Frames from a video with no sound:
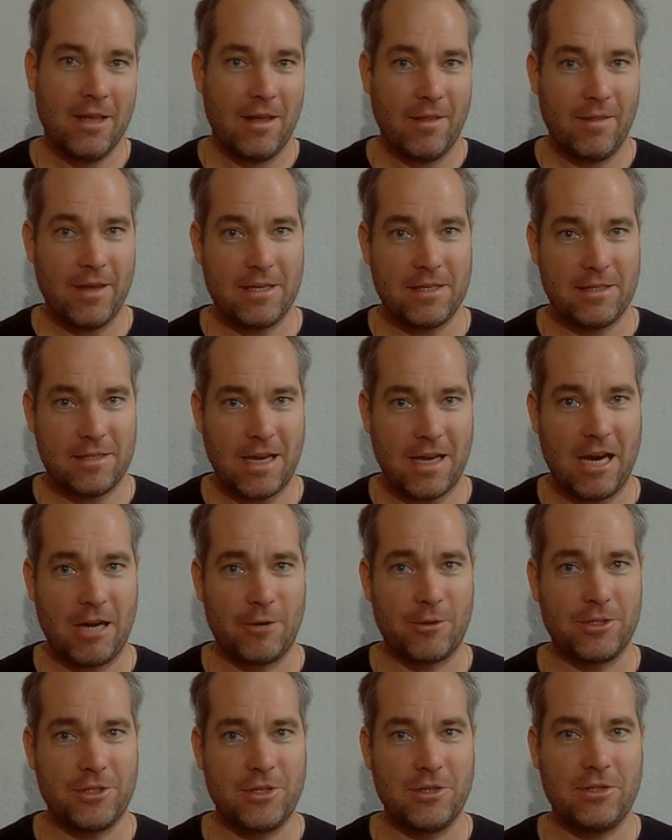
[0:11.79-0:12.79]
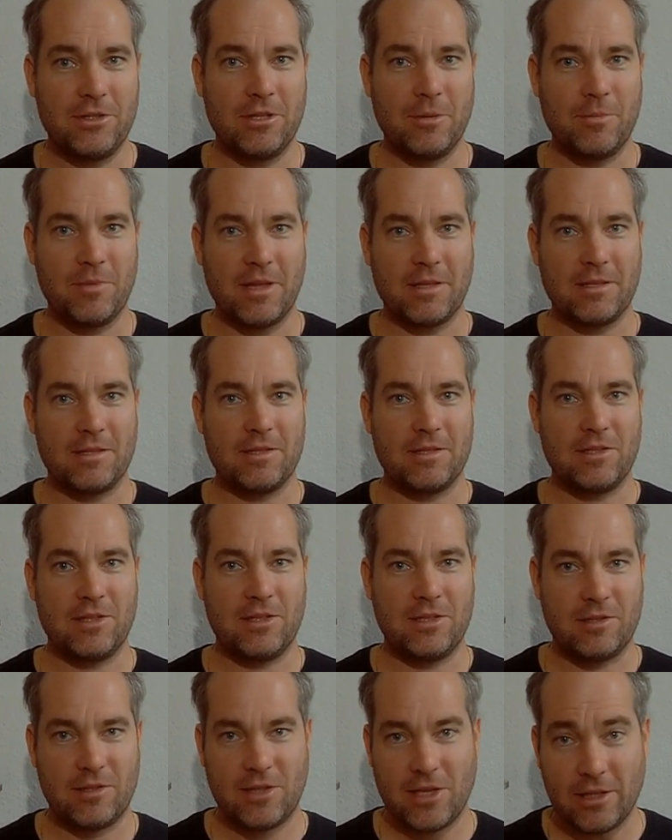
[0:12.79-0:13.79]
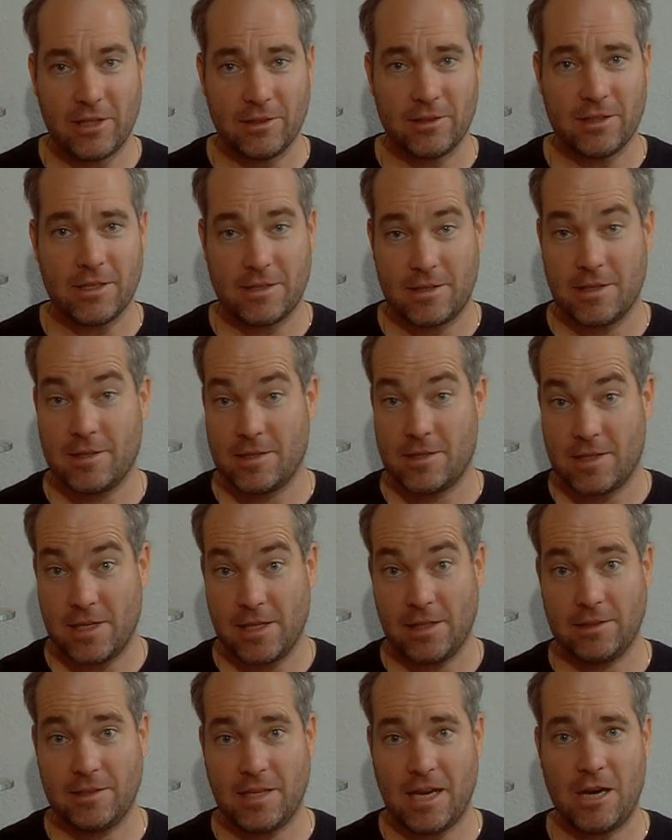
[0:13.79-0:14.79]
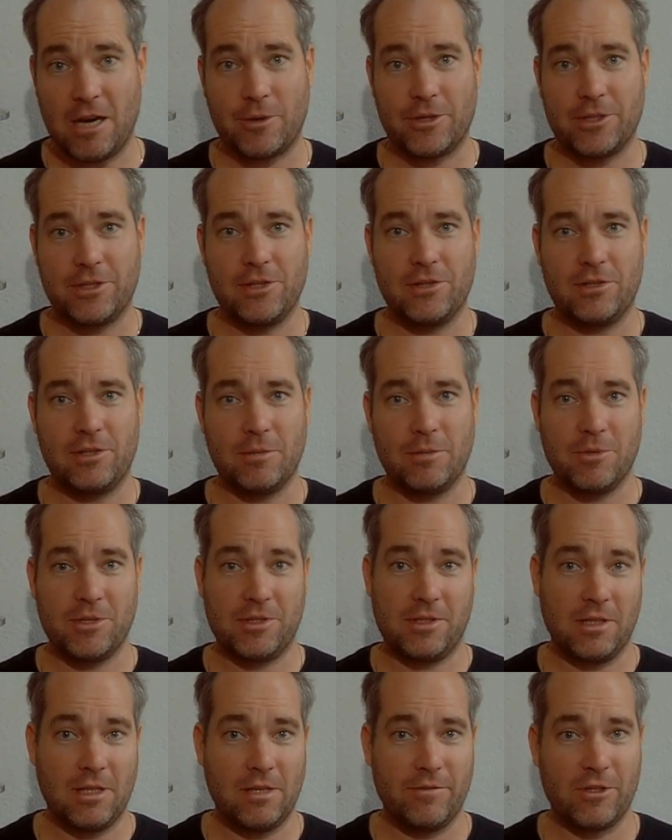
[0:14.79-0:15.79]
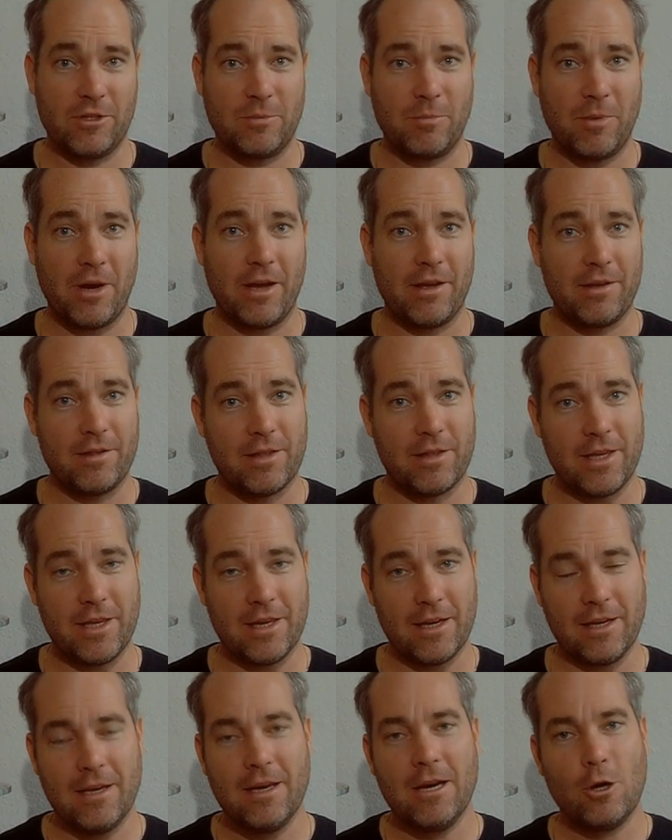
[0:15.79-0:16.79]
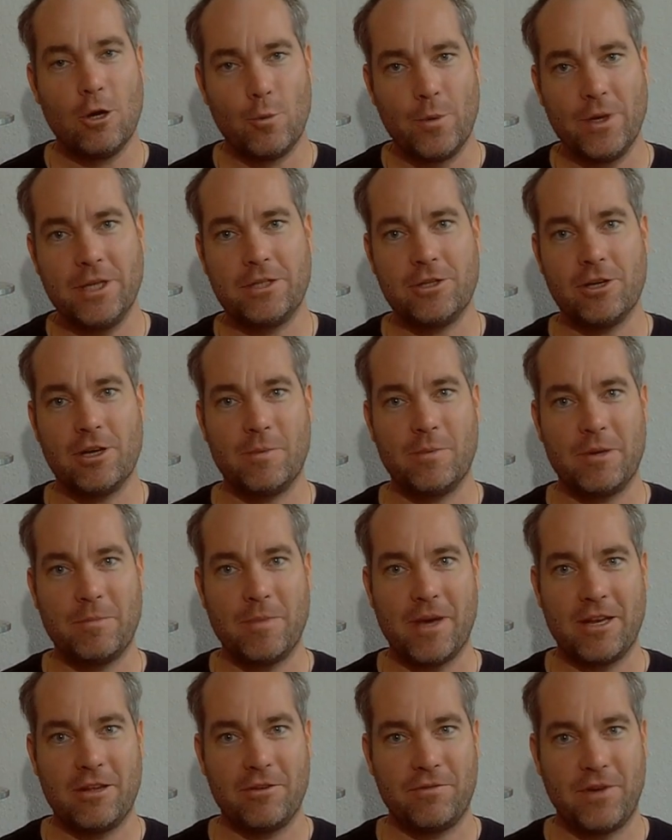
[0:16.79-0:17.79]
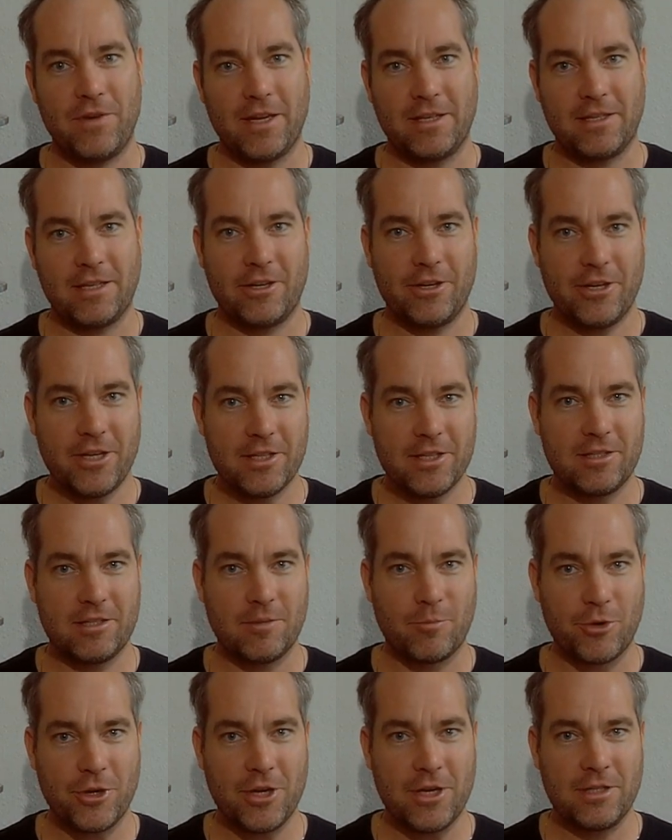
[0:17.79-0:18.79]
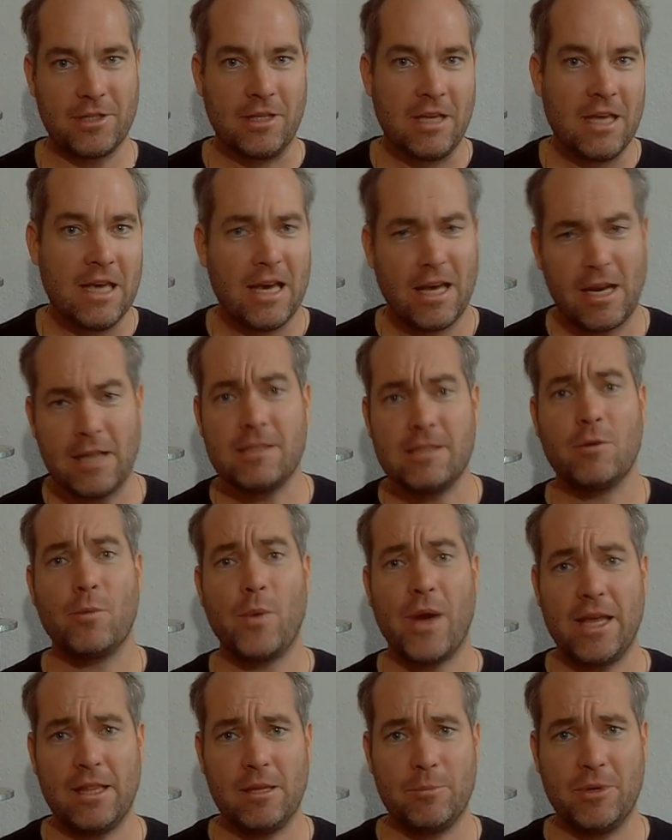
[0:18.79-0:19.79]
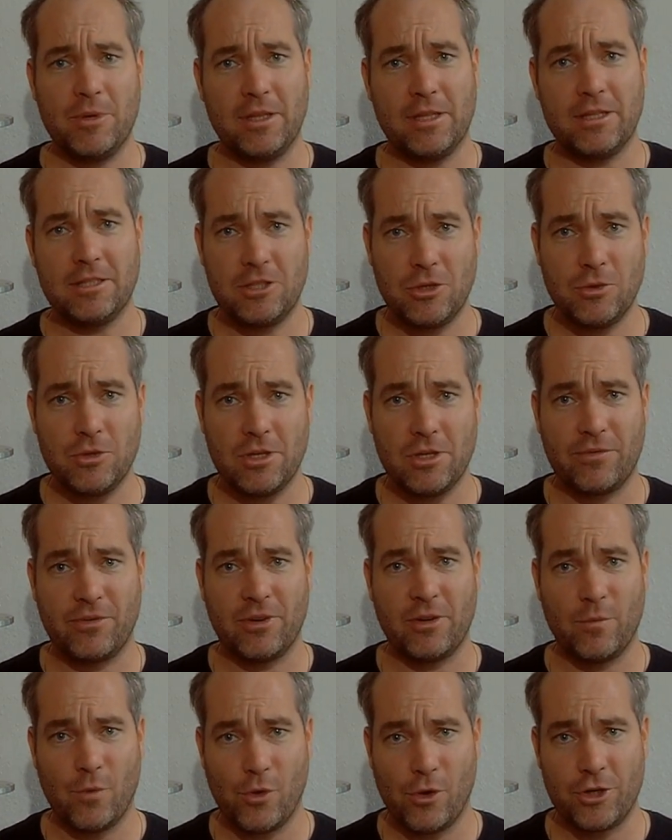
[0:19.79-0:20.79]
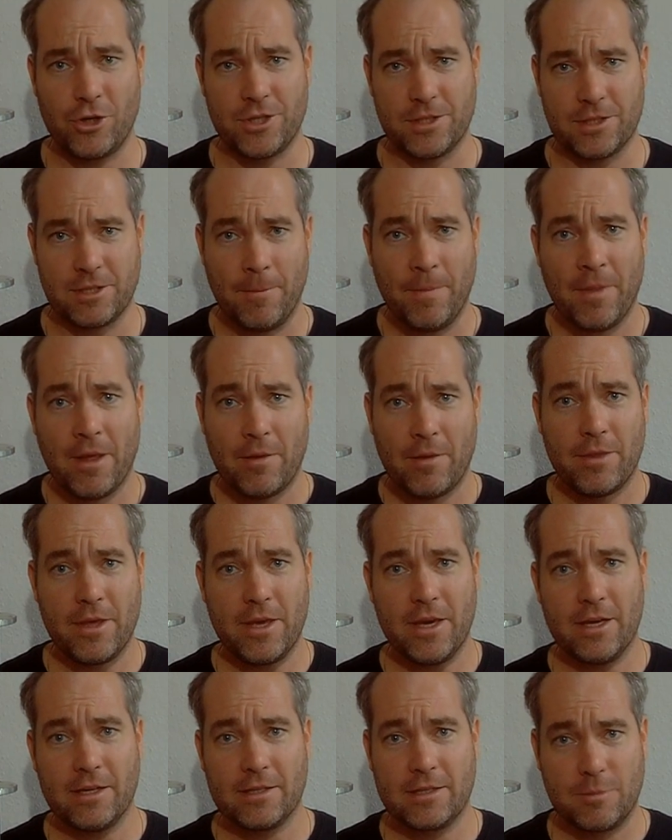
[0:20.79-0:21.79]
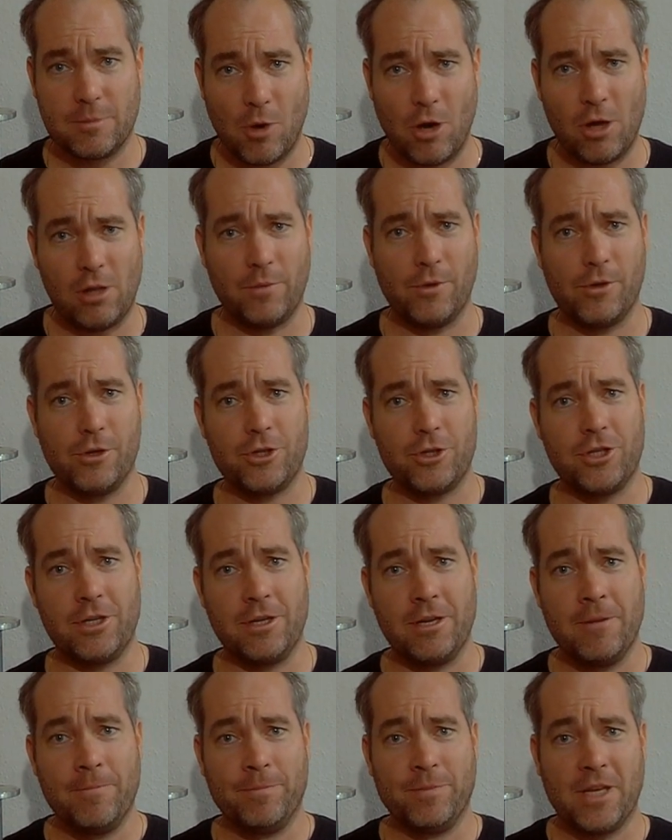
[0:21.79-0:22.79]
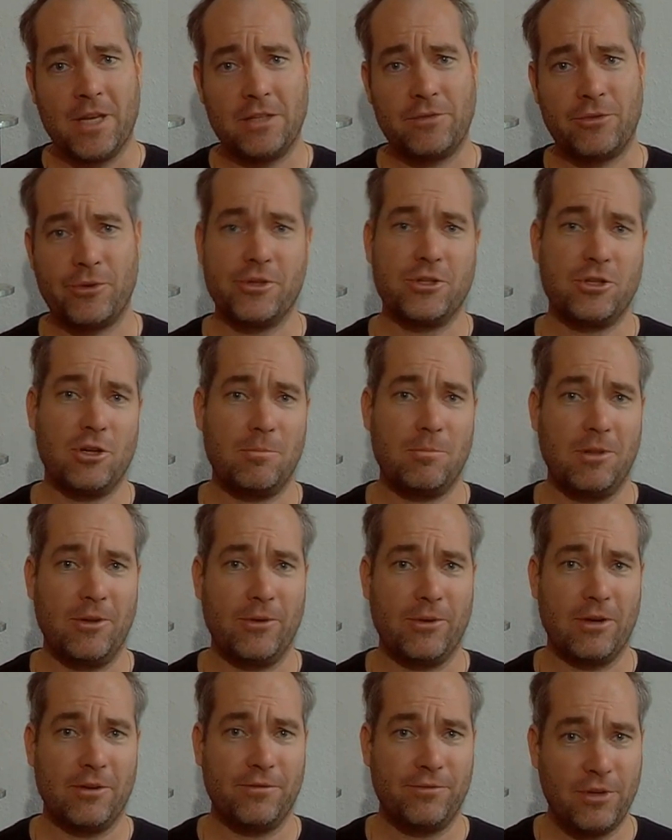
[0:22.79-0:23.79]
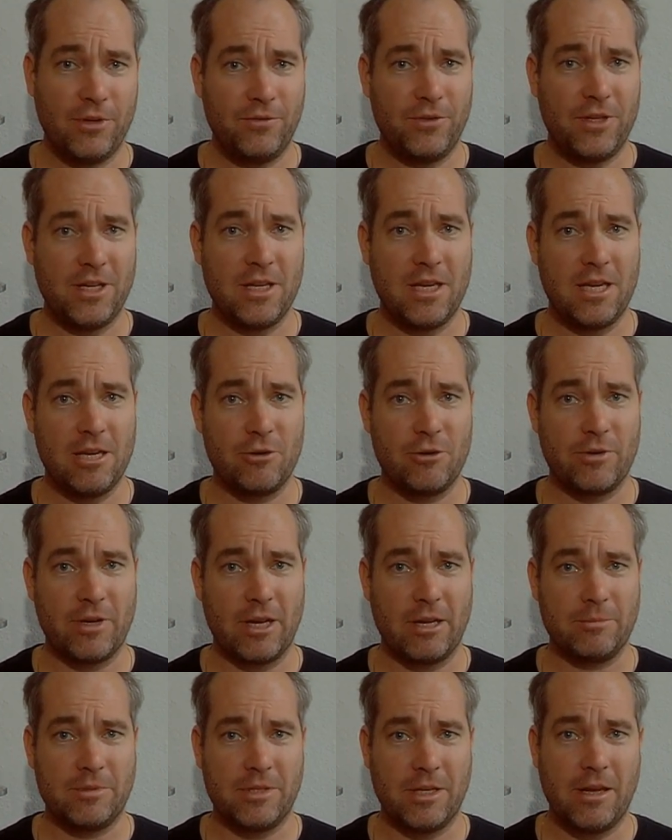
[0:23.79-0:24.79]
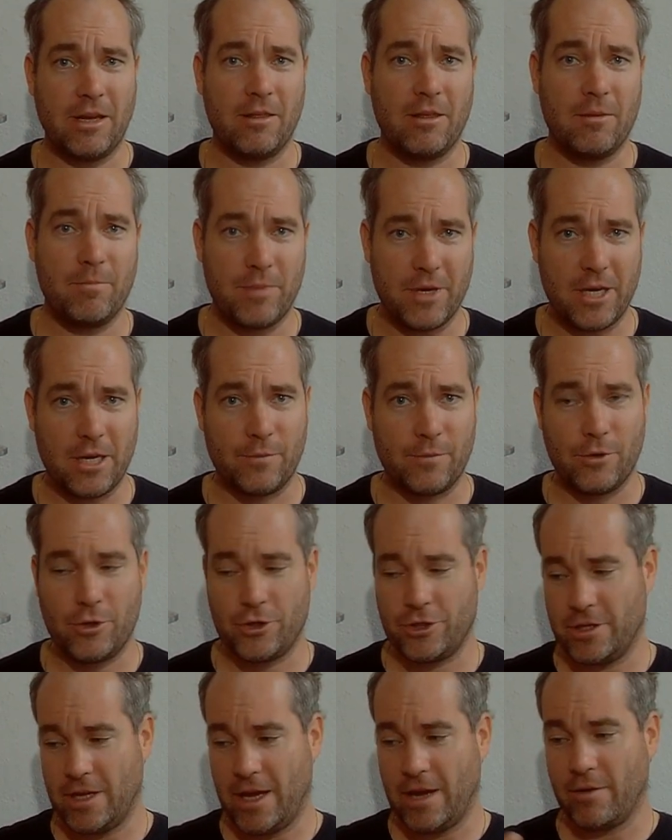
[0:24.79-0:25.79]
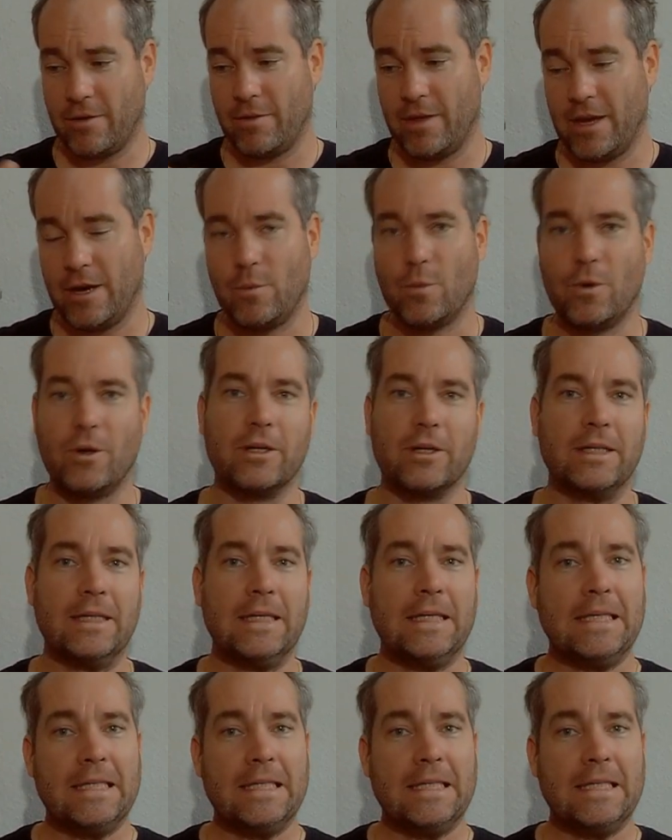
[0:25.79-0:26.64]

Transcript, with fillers: That tower system that's tilt, it's a tilt tower system is delivered by the uh, wind turbine manufacturer ISTA Breeze, and it's available in two different versions. The uh, small version is for a top load of 15 kilograms and the bigger version like that one